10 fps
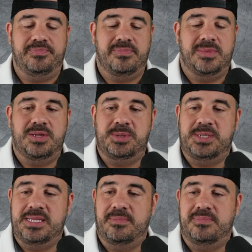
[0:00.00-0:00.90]
you
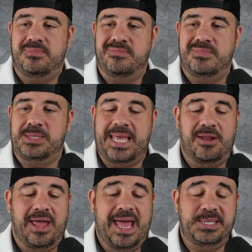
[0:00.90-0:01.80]
see the
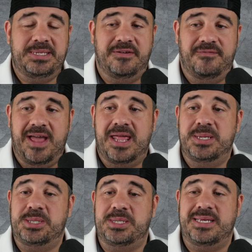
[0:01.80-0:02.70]
Seattle has the
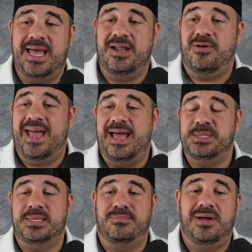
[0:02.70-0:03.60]
advantage. Seattle
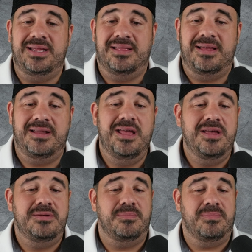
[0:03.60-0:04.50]
has the money line.
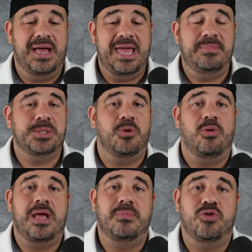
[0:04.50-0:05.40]
Miami's rolling
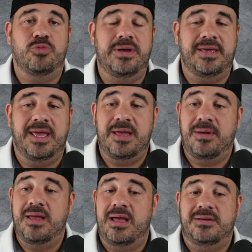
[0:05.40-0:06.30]
out a bullpen game.
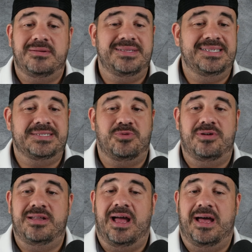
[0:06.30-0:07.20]
This
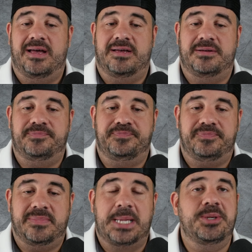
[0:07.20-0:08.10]
one,
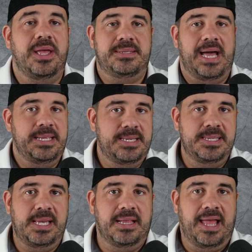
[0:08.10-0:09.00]
I didn't
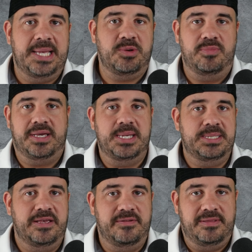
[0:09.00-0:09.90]
take the last one because
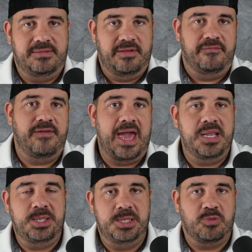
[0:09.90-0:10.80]
the
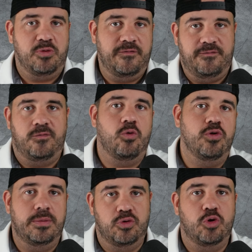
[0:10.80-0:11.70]
advantages were for
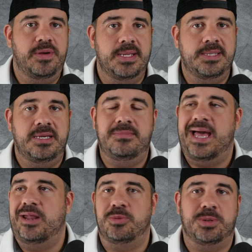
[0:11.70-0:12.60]
the bullpen team.
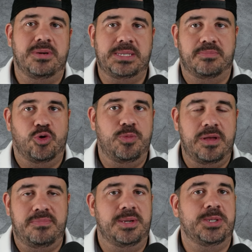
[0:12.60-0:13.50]
I don't trust a
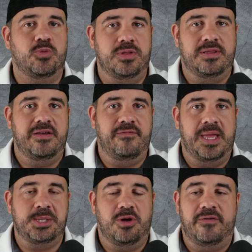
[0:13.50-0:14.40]
bullpen pitcher with the
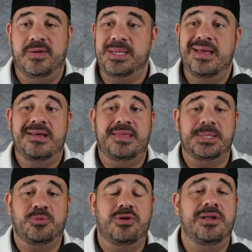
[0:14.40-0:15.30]
advantage in offense.
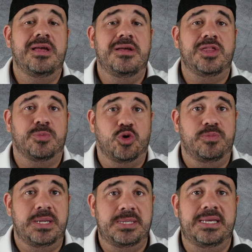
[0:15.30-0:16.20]
This one, the
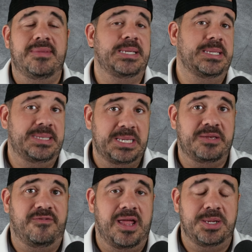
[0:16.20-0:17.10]
bullpen team has a
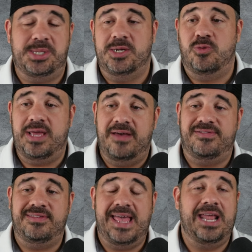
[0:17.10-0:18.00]
disadvantage. So we have
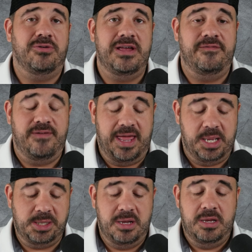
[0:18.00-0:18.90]
Seattle
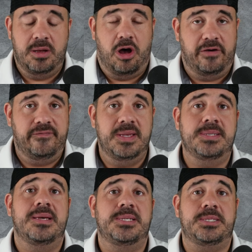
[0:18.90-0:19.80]
advantage offense.
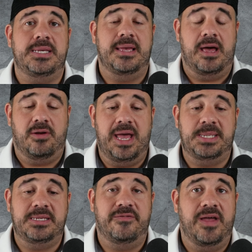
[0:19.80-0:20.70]
Seattle
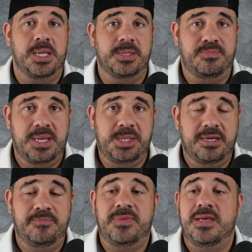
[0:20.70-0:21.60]
has the advantage in
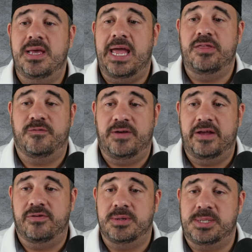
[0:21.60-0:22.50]
pitching, and they're
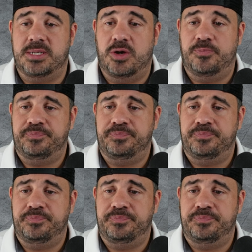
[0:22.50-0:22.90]
favored. So